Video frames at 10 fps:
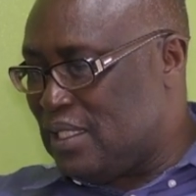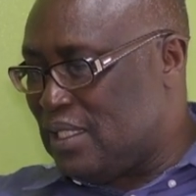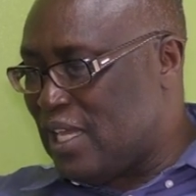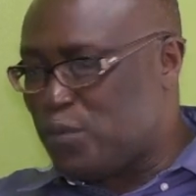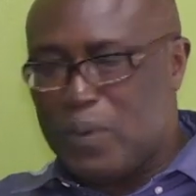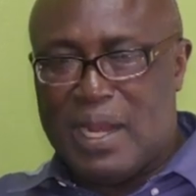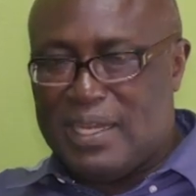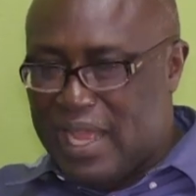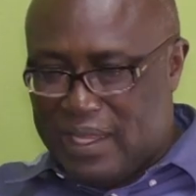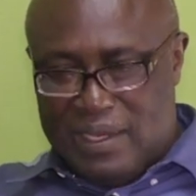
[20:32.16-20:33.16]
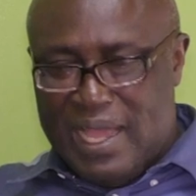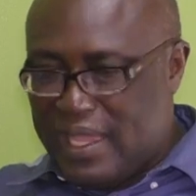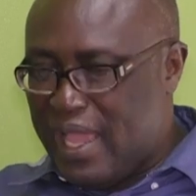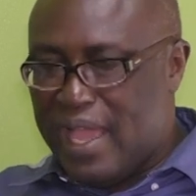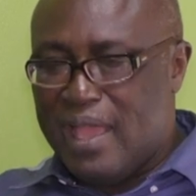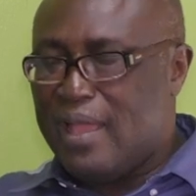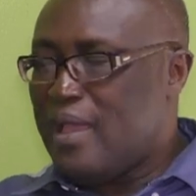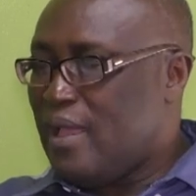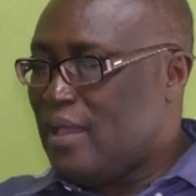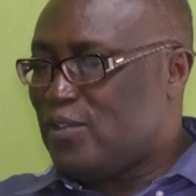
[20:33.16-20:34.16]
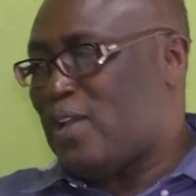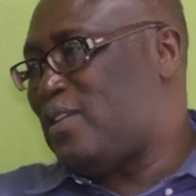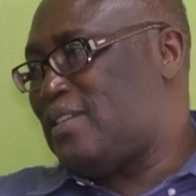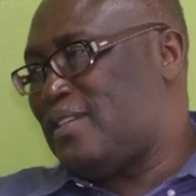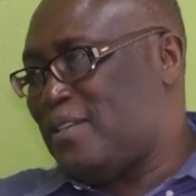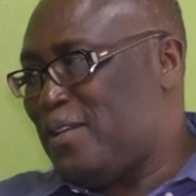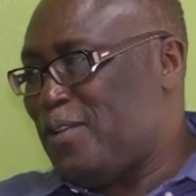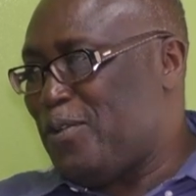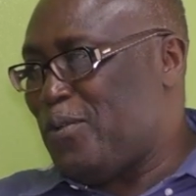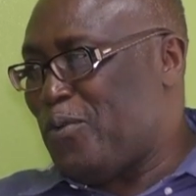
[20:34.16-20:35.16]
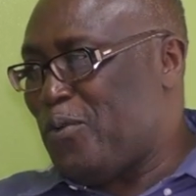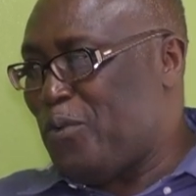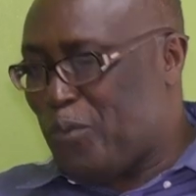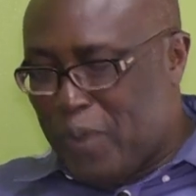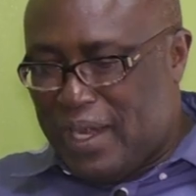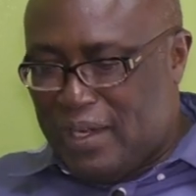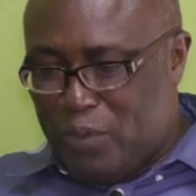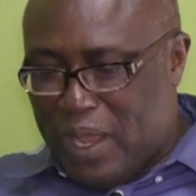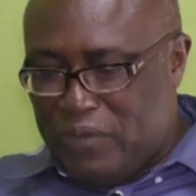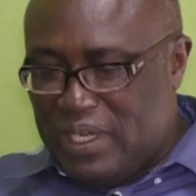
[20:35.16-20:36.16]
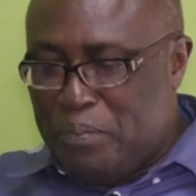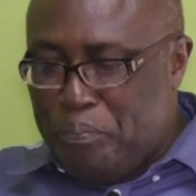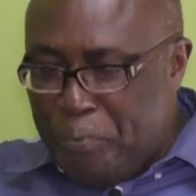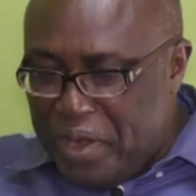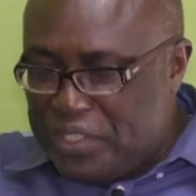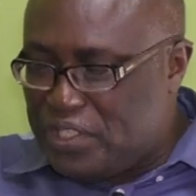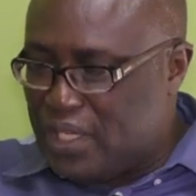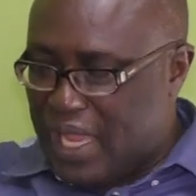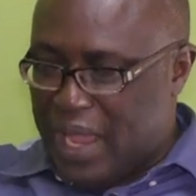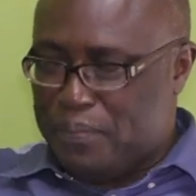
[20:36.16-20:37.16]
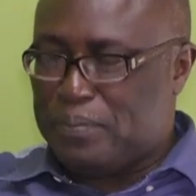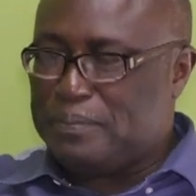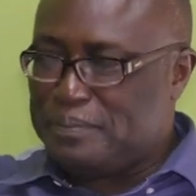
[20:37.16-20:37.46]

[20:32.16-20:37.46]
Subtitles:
in diaspora they are here. So that we have really bridged the gap.